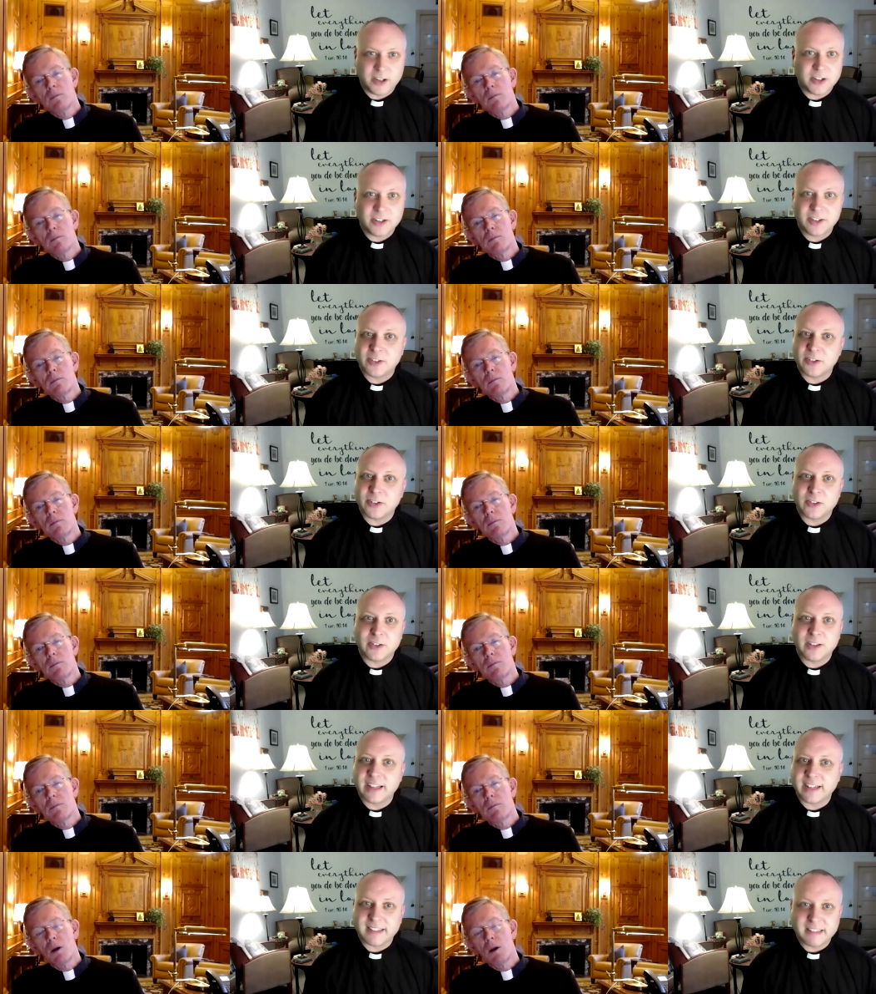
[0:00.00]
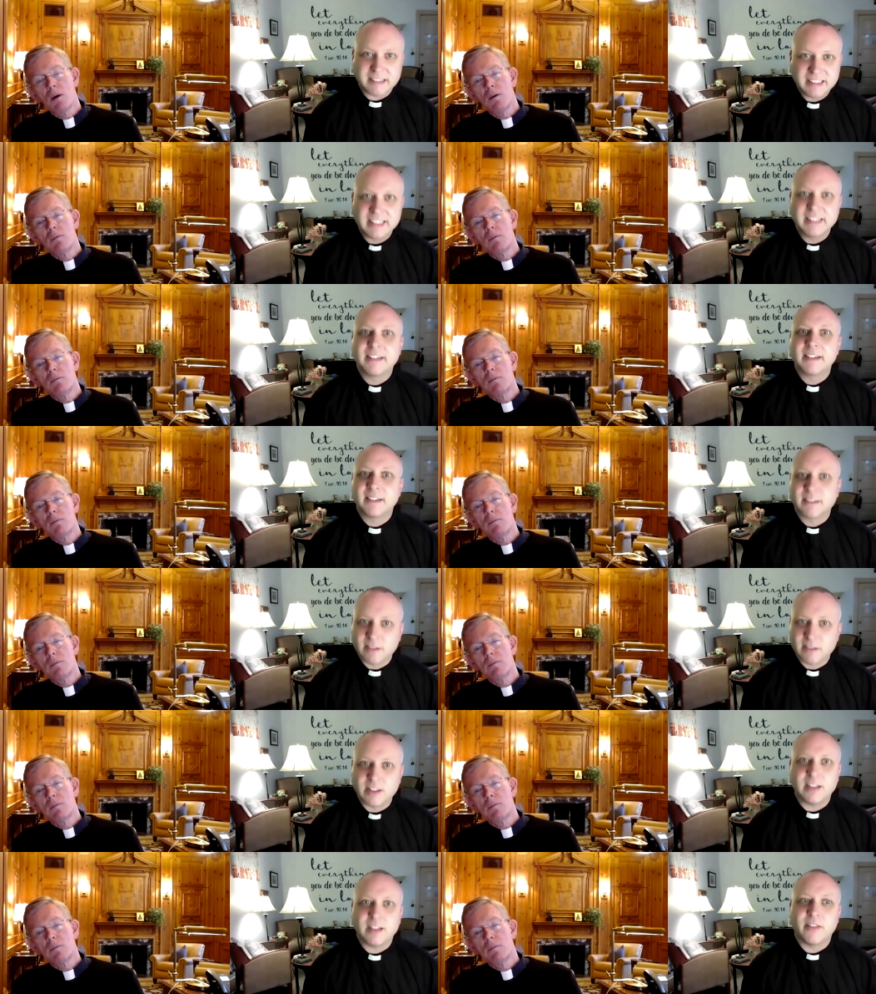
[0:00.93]
Speaker 1: You know, like
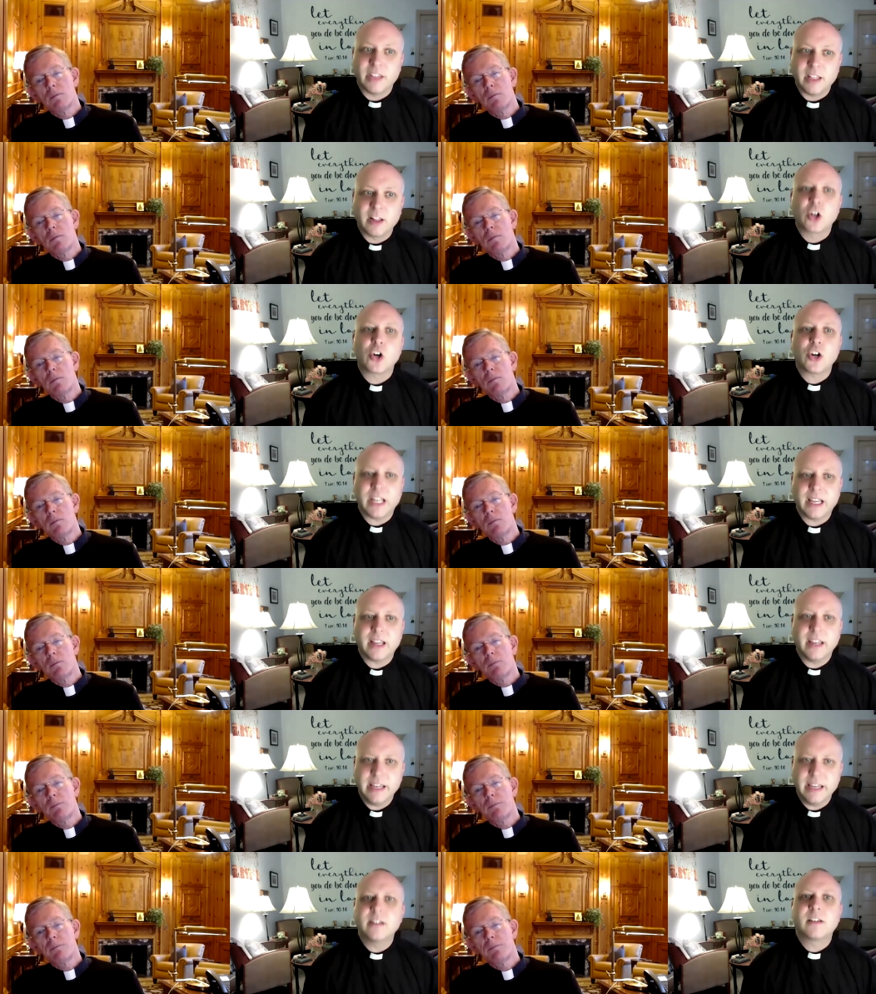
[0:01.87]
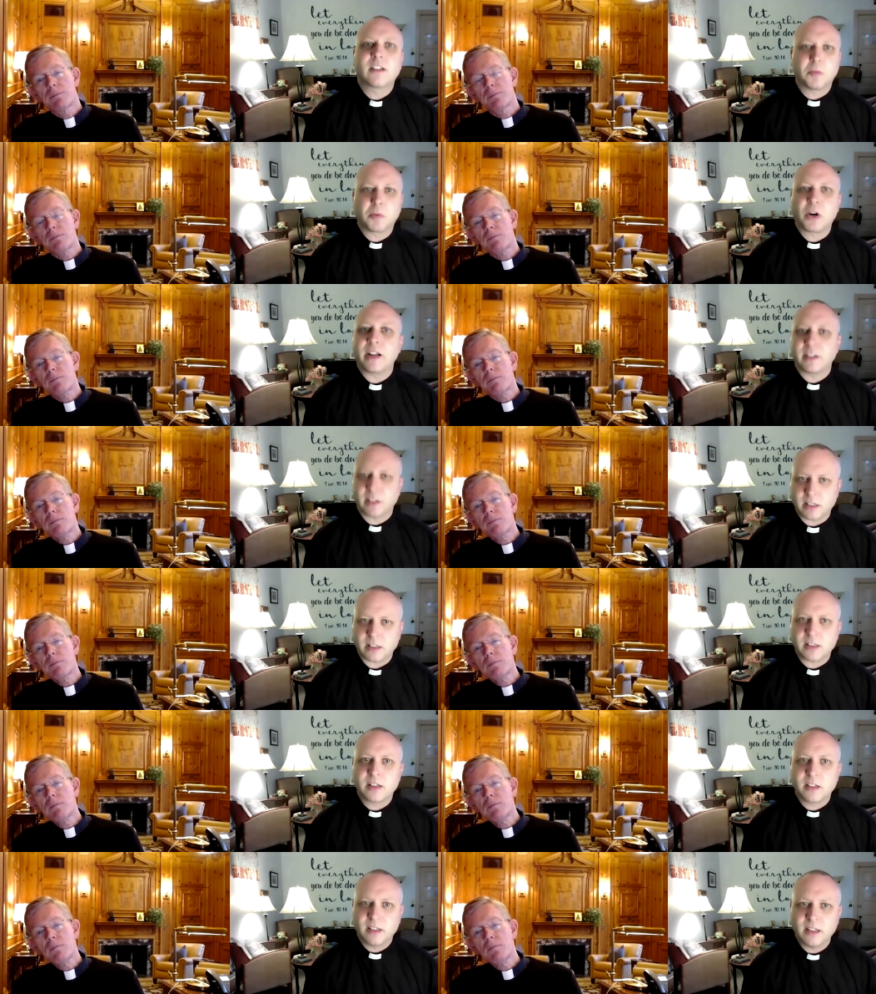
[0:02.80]
the, the learning is the
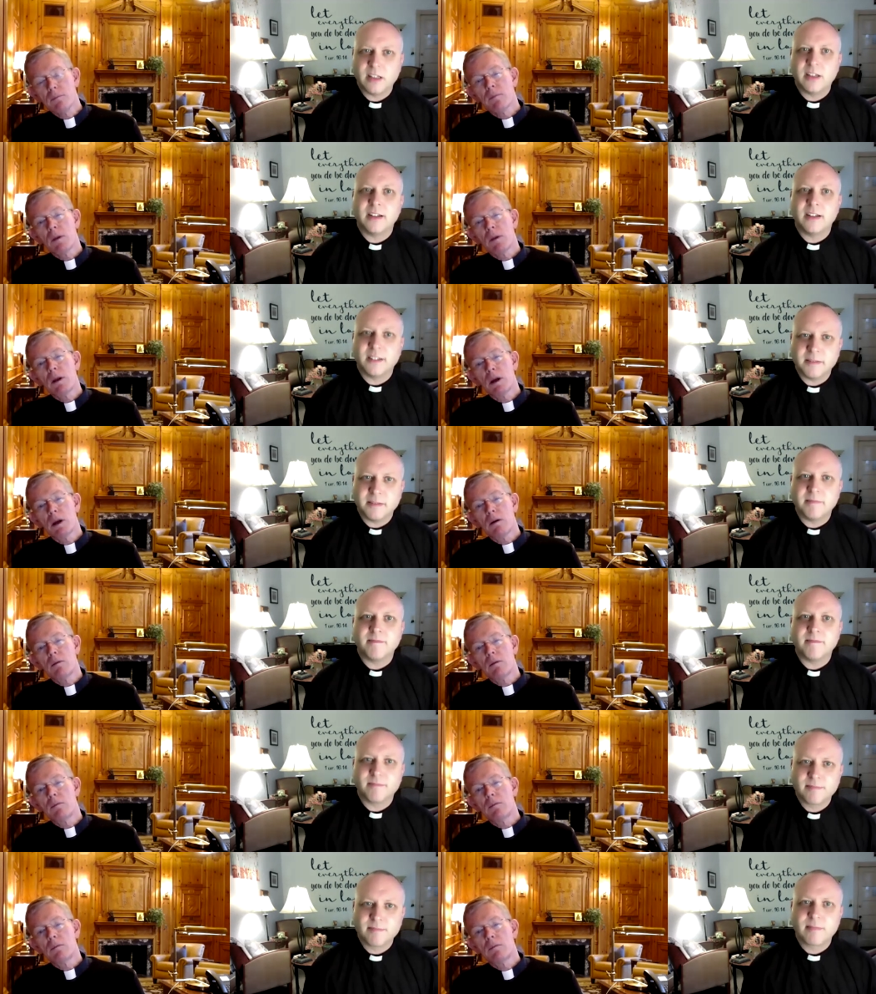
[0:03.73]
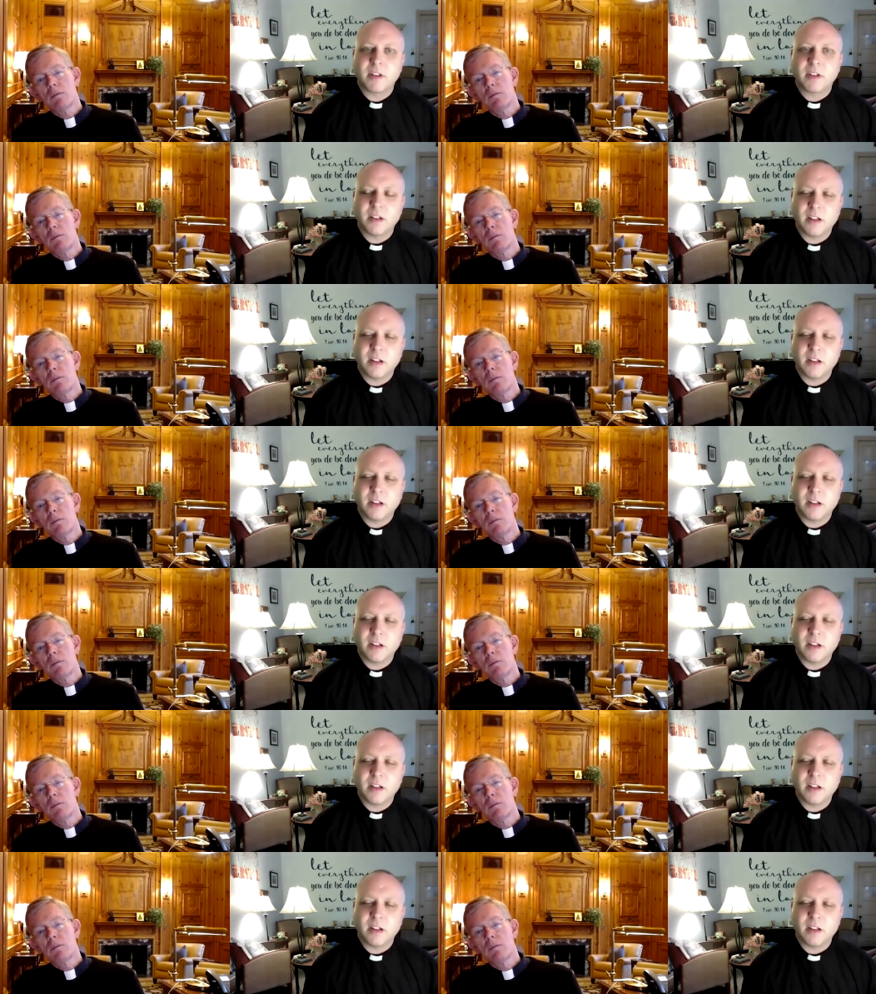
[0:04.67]
process. Um, yeah.